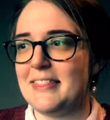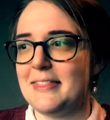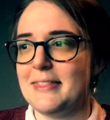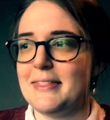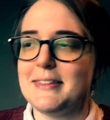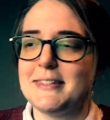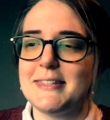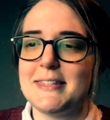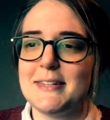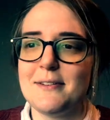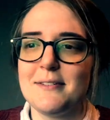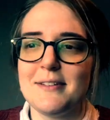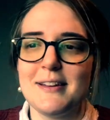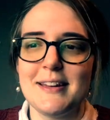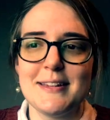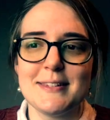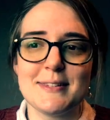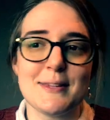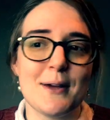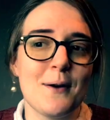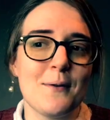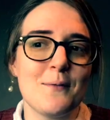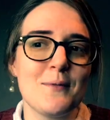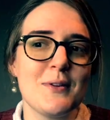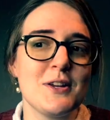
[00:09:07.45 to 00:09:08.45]
the series
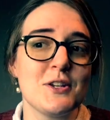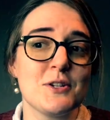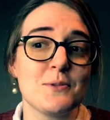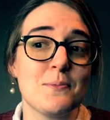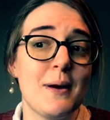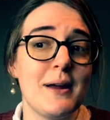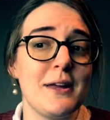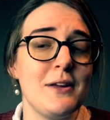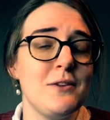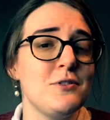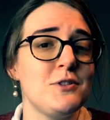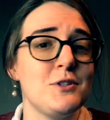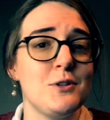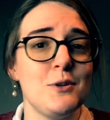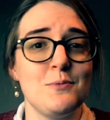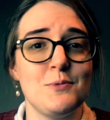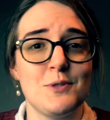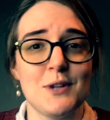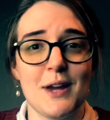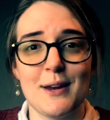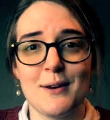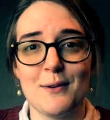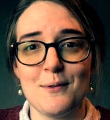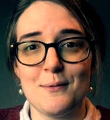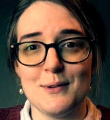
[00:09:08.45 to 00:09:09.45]
on which my YouTube
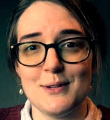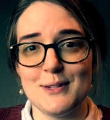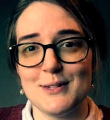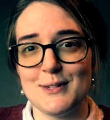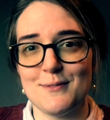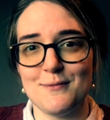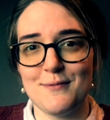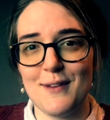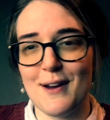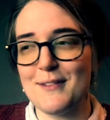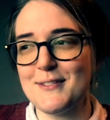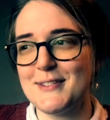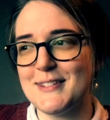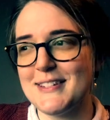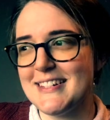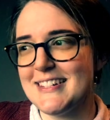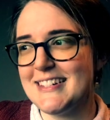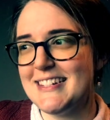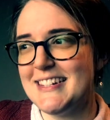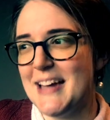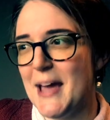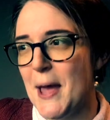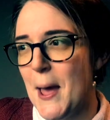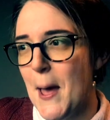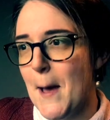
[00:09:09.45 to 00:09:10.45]
channel was
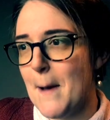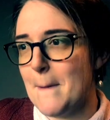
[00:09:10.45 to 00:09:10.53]
founded,